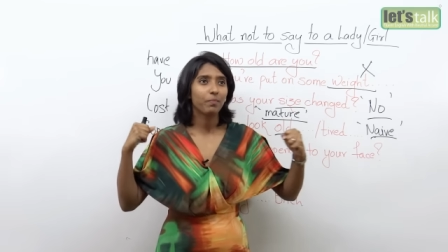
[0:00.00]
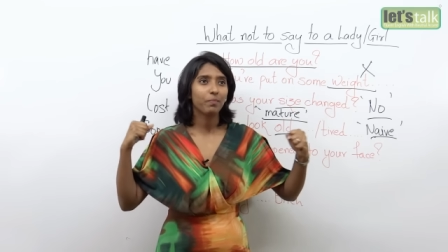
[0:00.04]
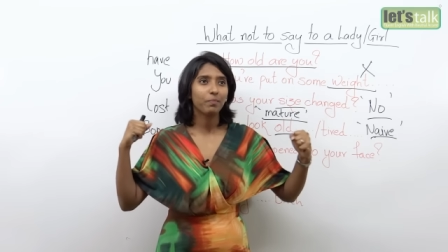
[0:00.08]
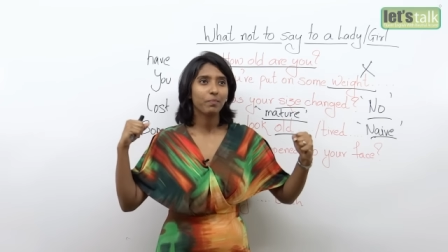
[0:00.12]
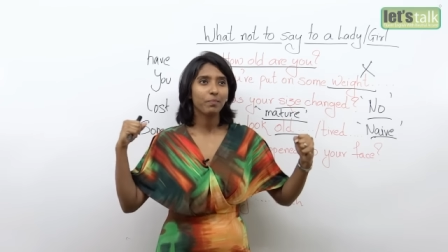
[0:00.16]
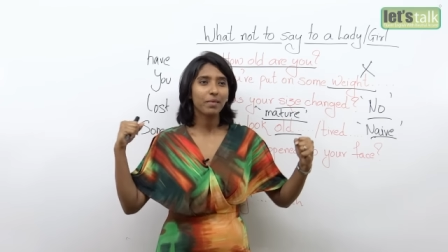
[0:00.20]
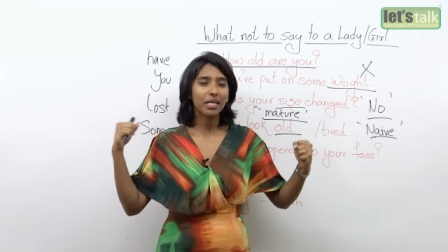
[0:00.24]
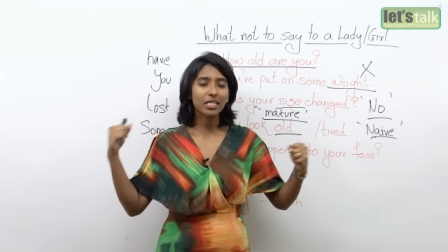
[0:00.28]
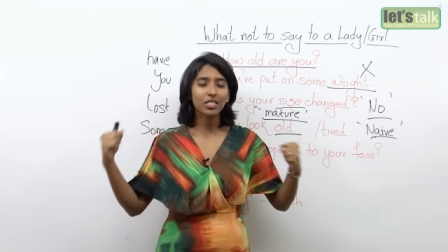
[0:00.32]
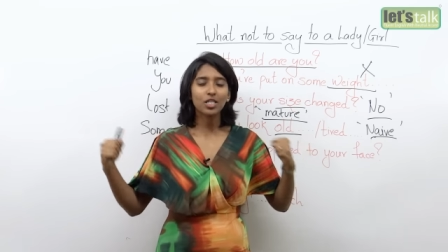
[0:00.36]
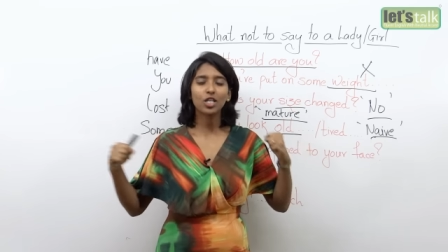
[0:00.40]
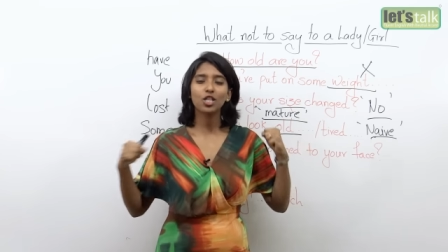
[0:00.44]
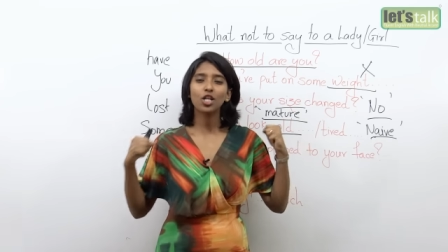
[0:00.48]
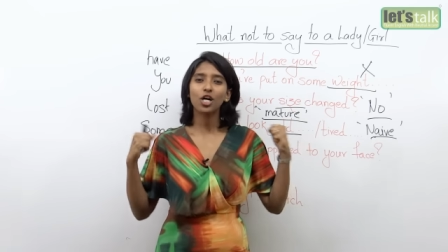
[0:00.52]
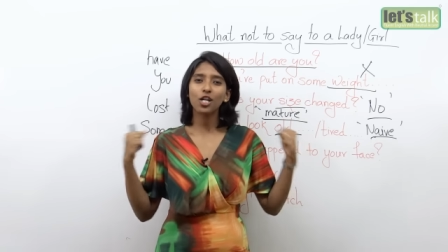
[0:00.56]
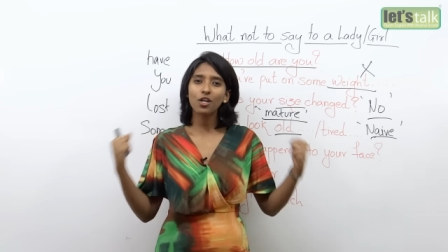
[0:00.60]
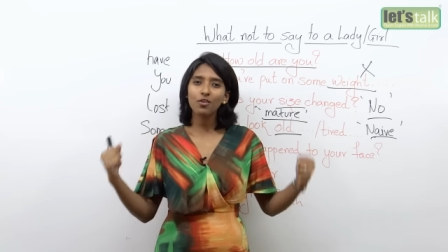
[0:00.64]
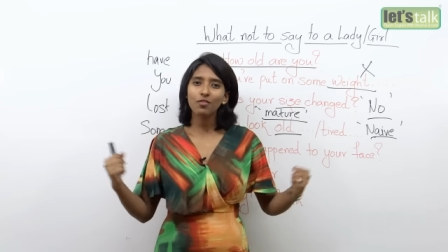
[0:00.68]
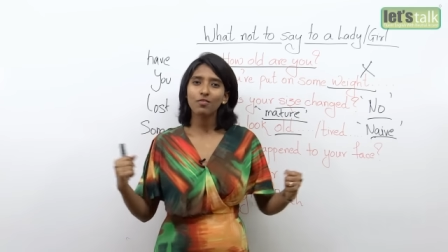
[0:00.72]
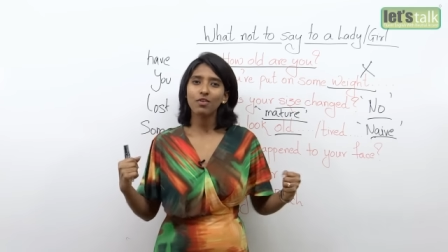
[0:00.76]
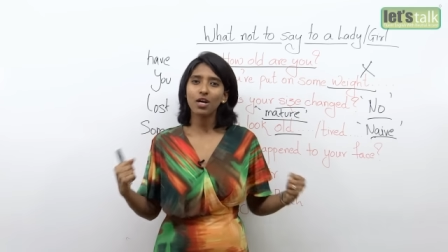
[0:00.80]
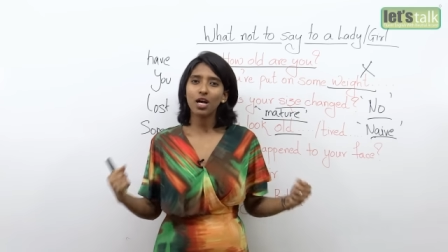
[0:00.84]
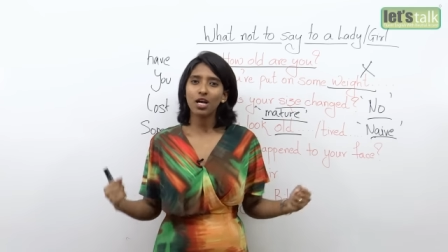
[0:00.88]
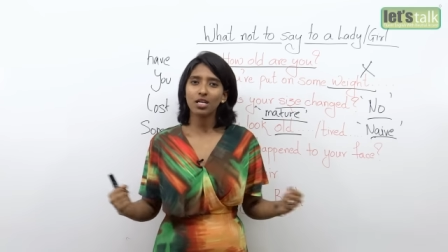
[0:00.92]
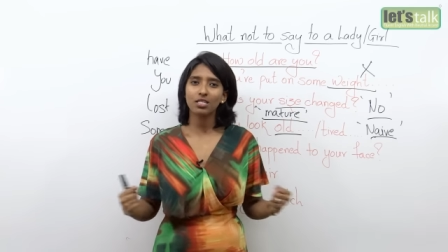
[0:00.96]
makes a lot
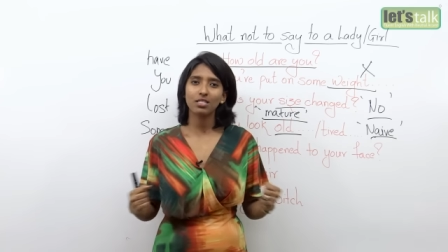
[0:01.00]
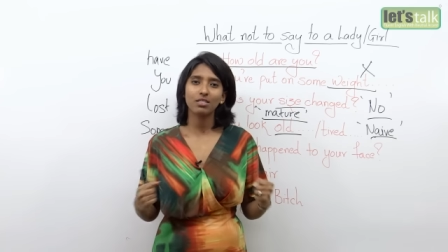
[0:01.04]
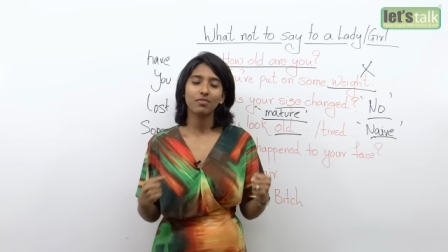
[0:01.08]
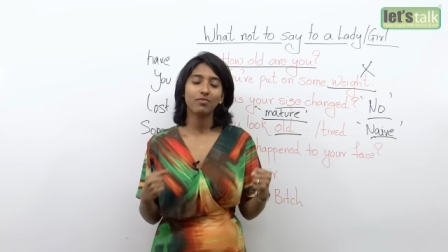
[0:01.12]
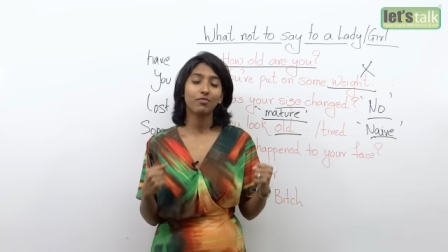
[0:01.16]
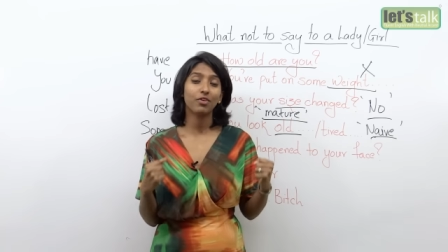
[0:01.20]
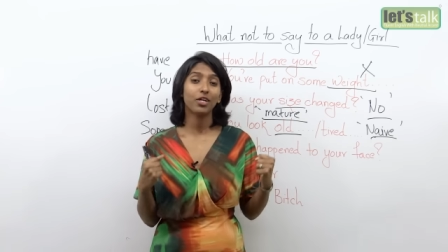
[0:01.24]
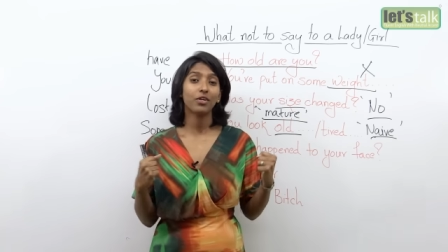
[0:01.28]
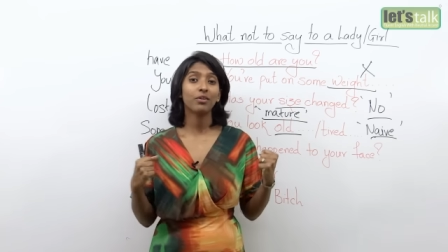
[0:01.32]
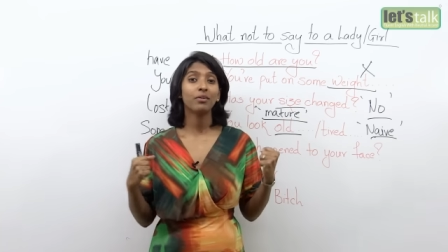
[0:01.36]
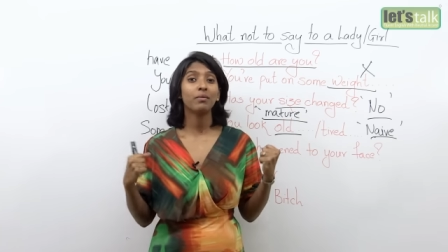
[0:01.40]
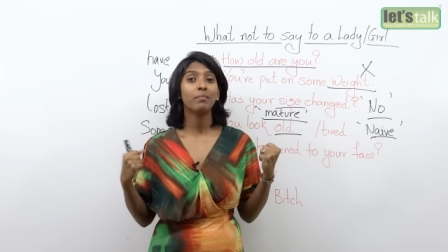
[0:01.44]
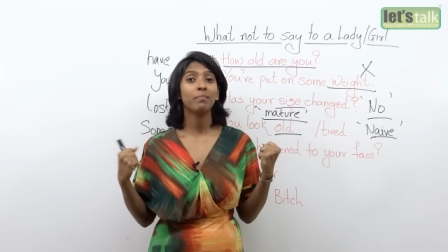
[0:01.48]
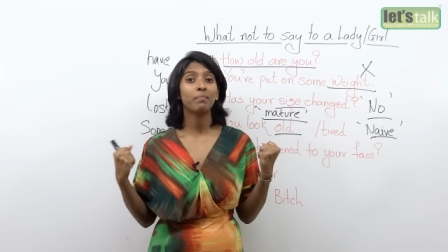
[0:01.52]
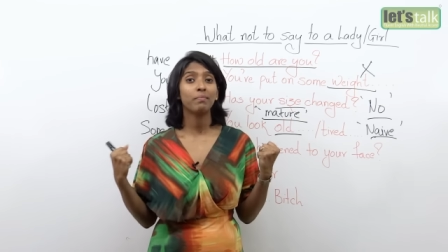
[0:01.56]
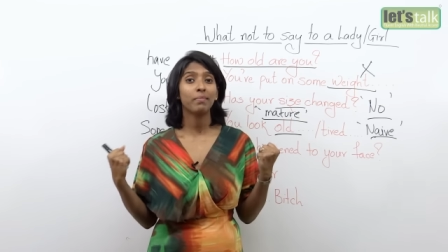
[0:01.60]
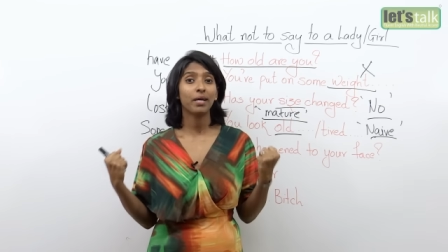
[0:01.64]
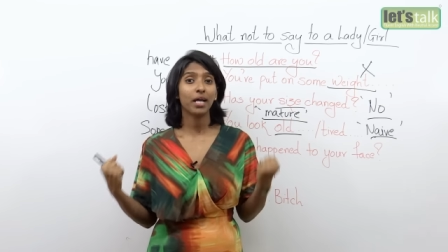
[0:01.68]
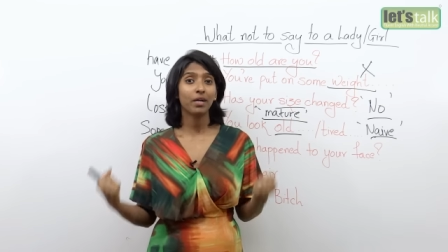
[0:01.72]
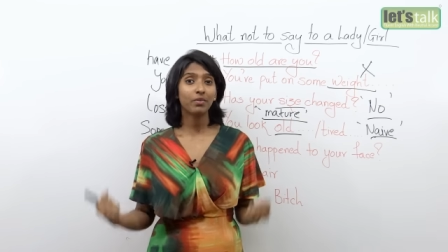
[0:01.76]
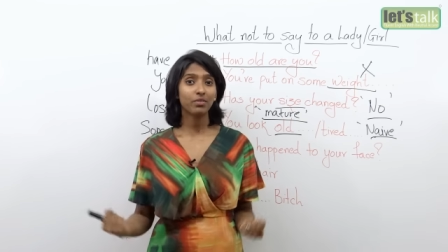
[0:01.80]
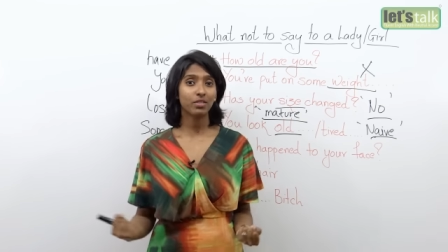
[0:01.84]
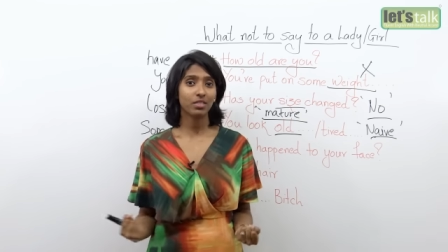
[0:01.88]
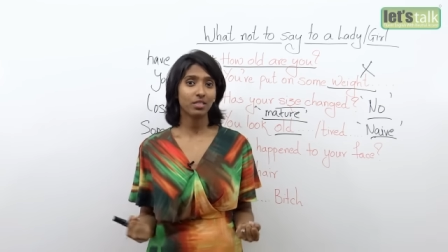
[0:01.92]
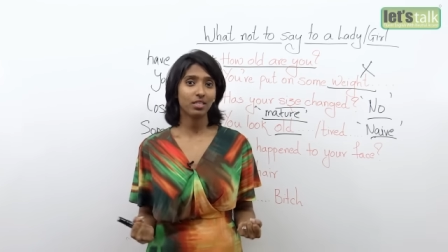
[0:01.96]
of us very
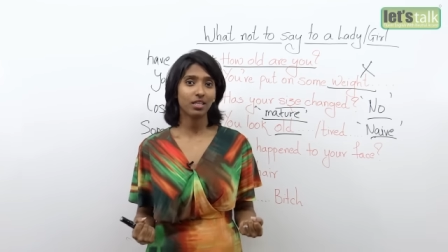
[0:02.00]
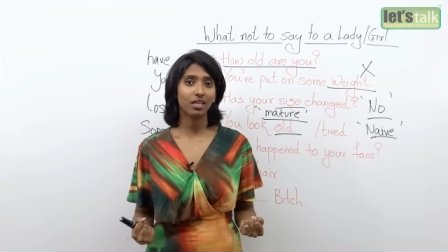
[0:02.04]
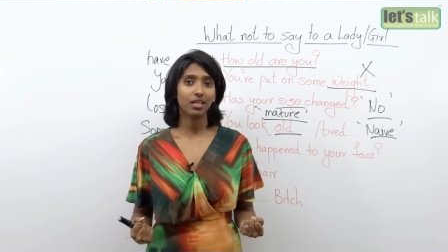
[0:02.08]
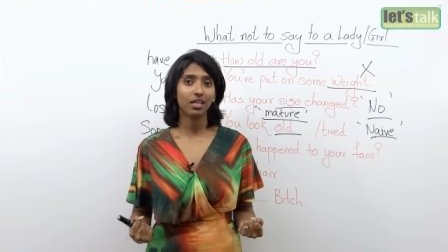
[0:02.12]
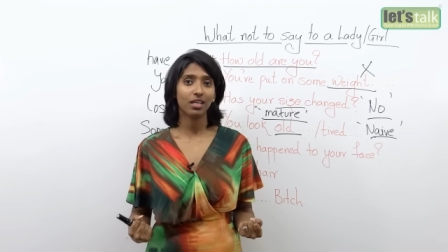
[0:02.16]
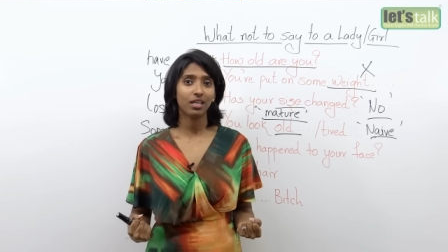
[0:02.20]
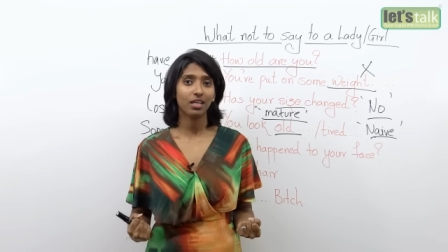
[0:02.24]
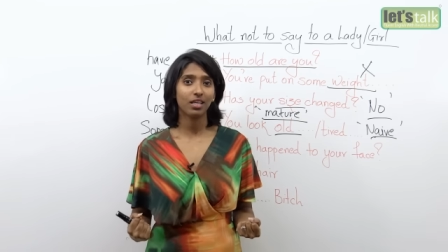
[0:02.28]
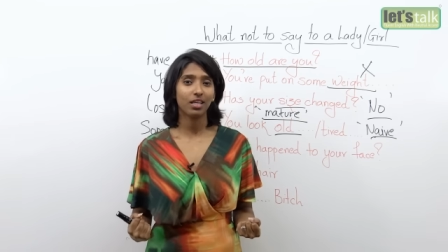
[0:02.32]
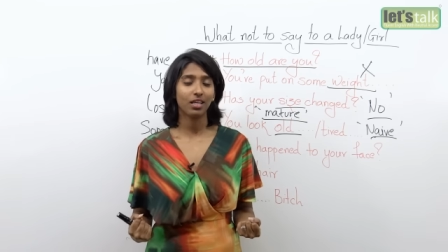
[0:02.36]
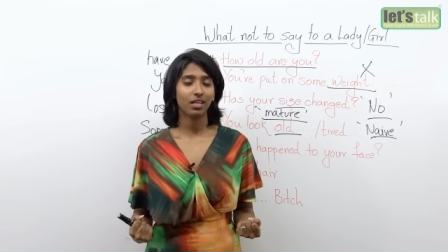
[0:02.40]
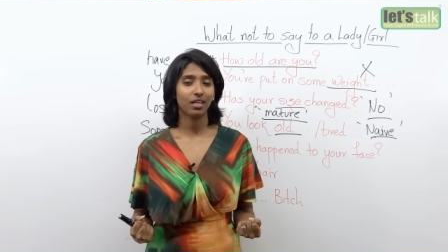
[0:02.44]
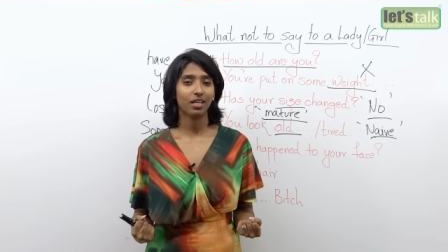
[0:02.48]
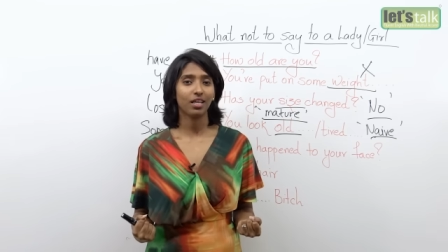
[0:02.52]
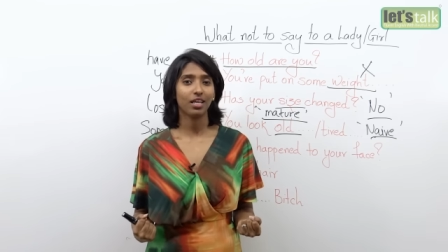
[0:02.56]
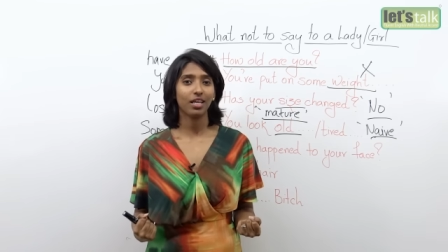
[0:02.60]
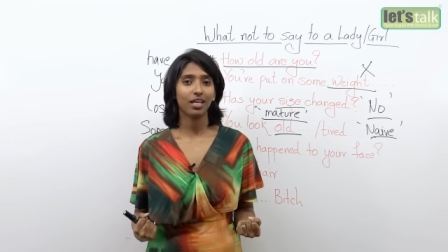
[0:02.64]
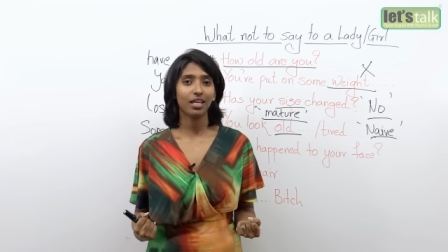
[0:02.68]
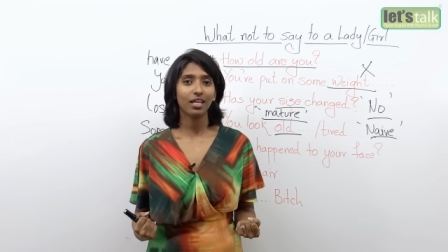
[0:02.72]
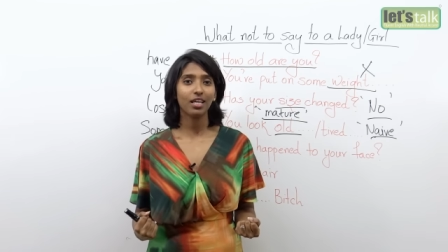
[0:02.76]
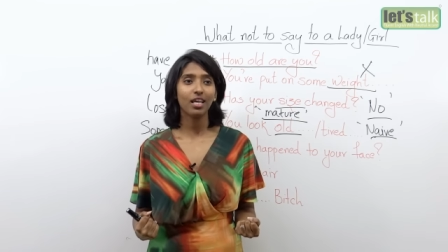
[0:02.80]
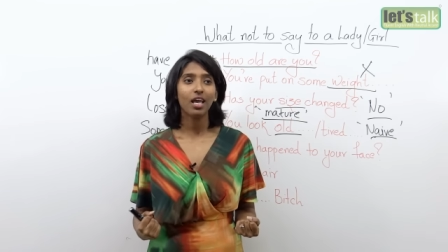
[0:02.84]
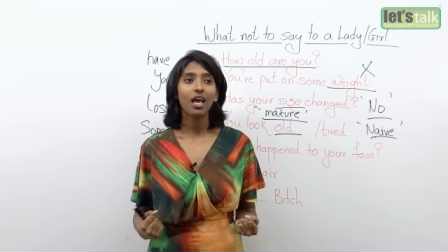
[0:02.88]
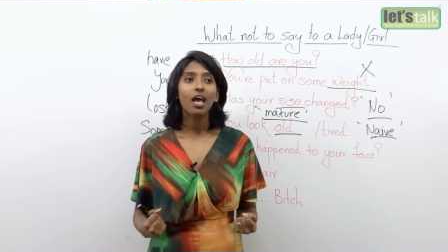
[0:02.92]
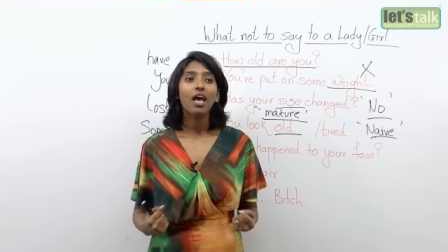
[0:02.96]
embarrassing,
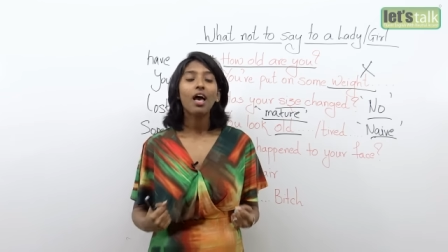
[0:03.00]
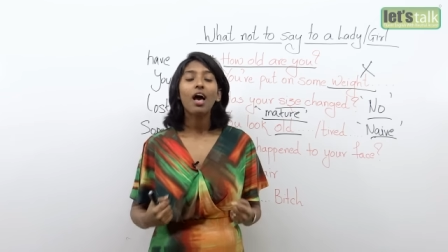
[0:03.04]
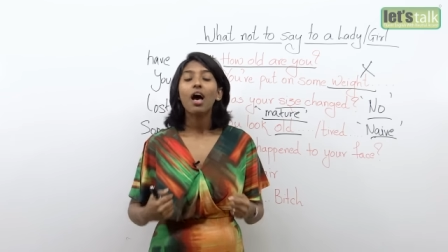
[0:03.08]
okay?